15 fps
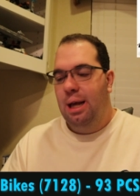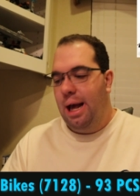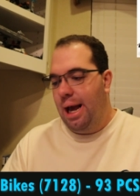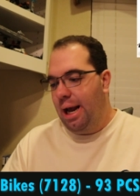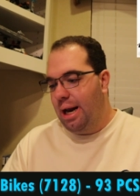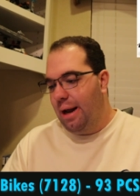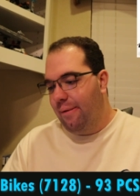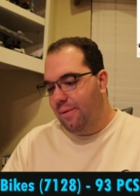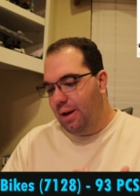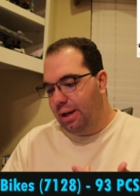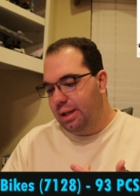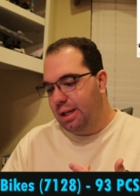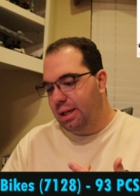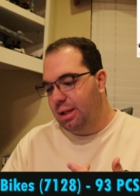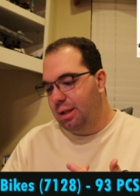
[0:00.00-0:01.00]
And I feel
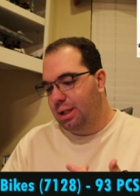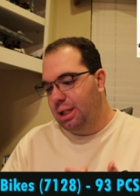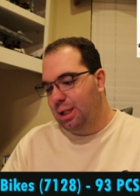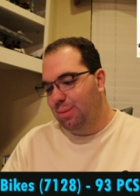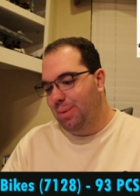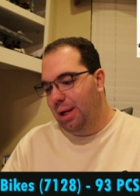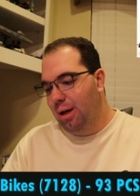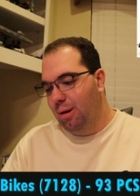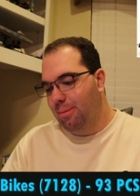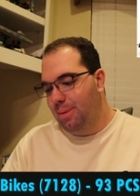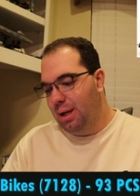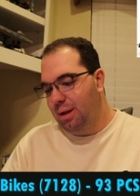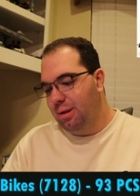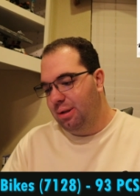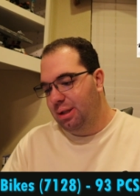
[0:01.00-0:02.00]
like the speeder
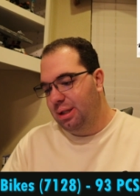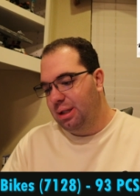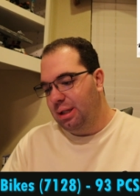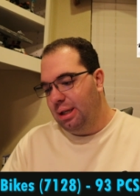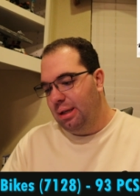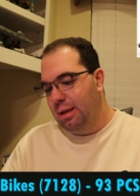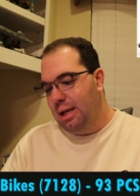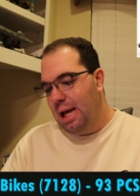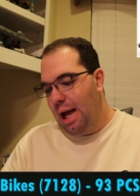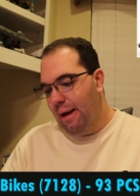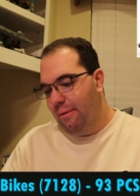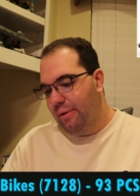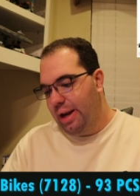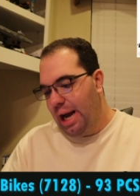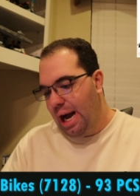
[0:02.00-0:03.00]
builds
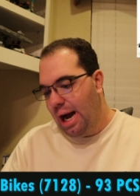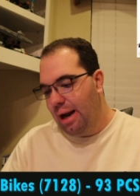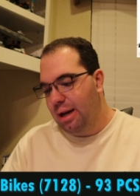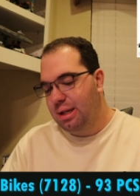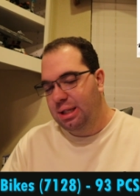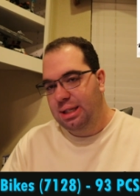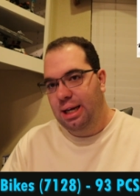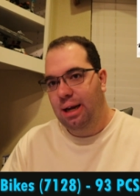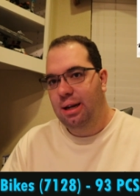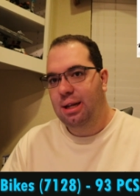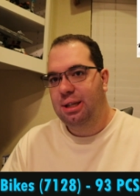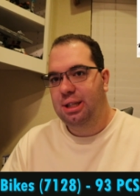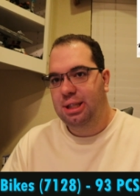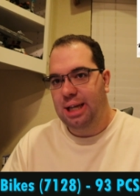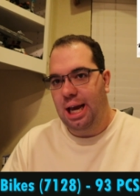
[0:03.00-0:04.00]
have kind of stayed the
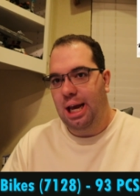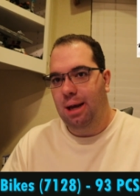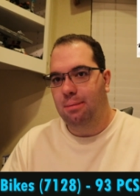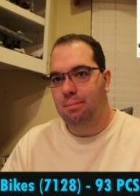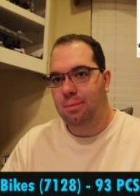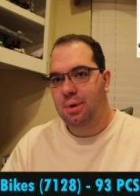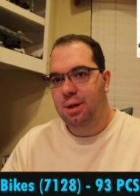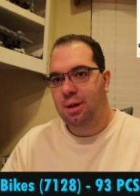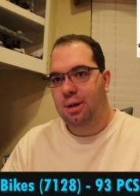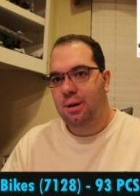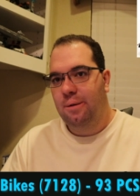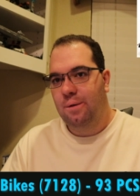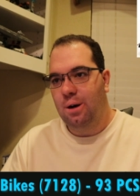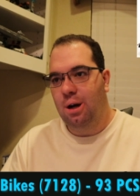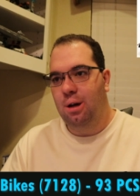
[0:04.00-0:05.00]
same
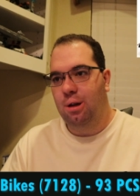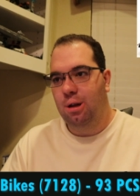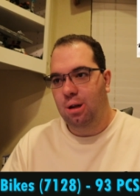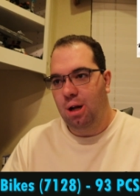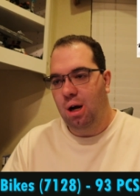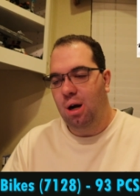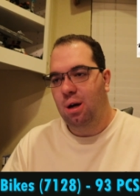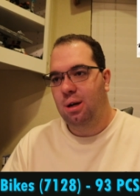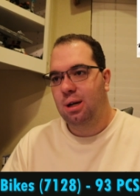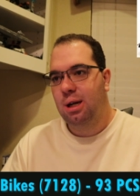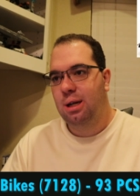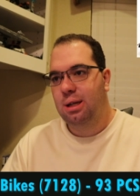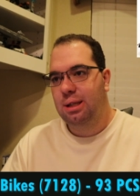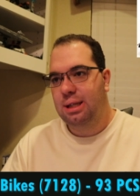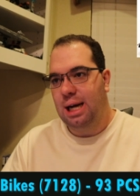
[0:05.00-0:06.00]
for a
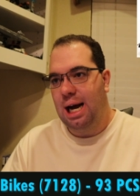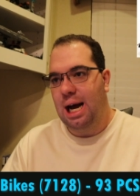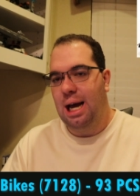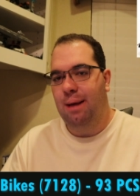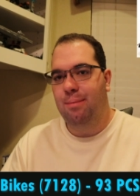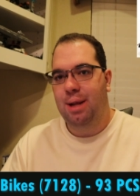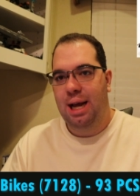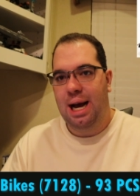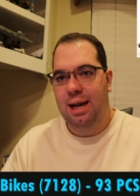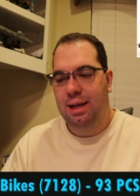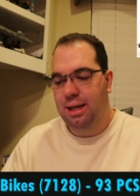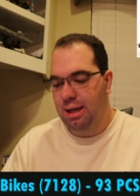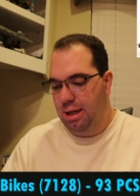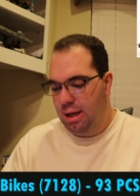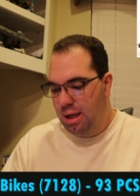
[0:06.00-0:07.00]
long time. They had
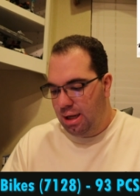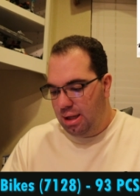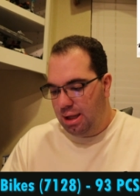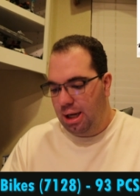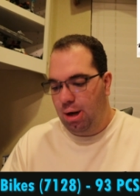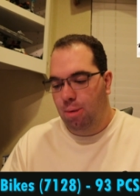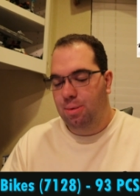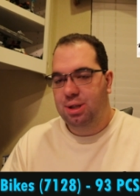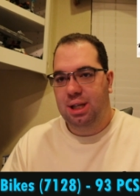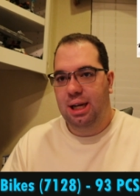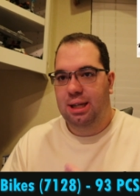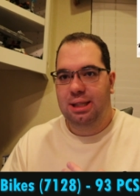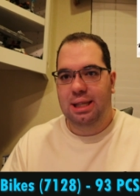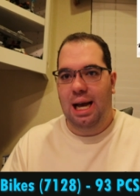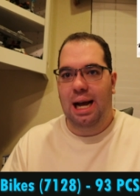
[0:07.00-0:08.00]
like almost the
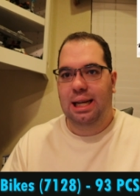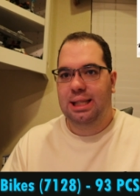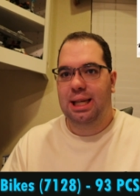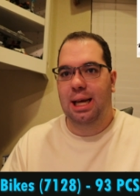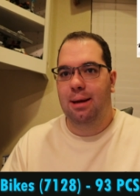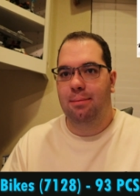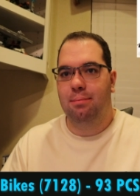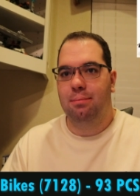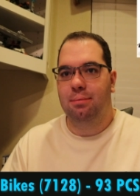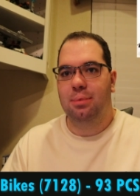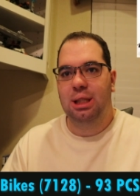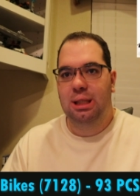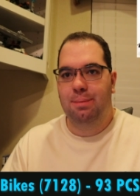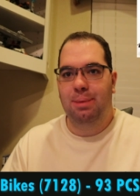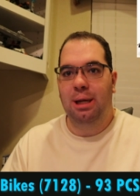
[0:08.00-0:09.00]
exact same
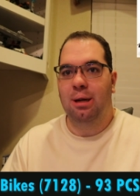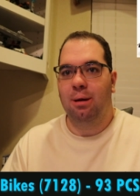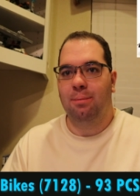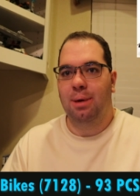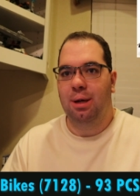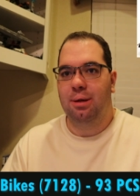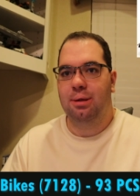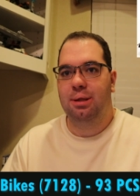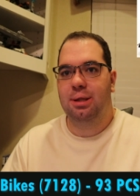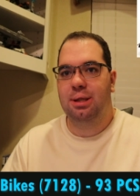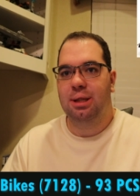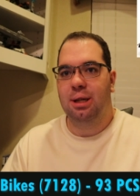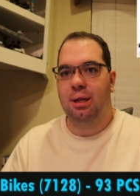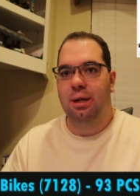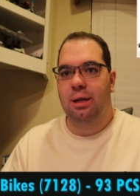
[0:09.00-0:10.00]
speeder
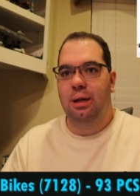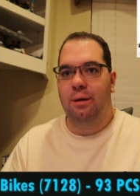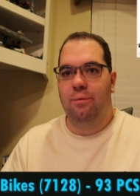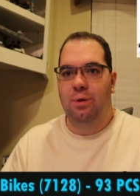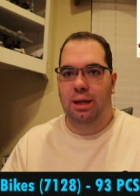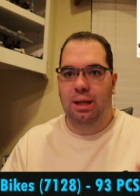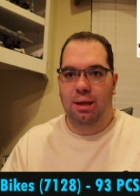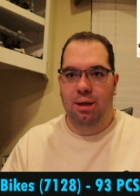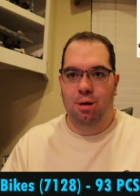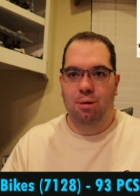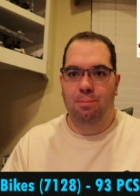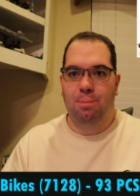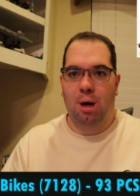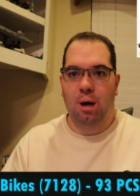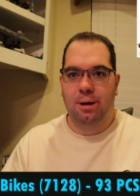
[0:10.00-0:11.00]
builds for like the little
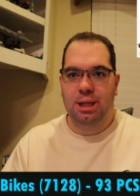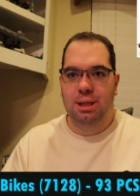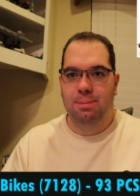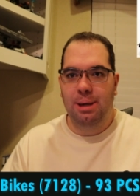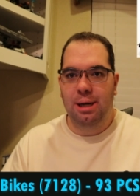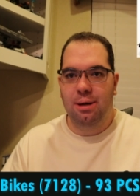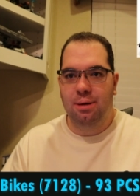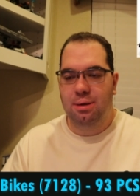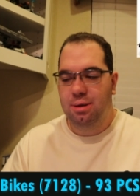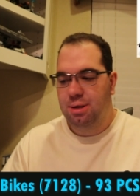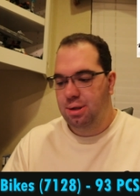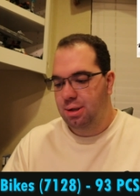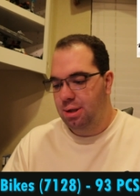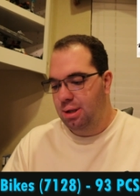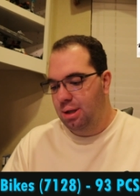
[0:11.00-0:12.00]
bark
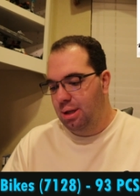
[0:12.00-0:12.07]
speeders.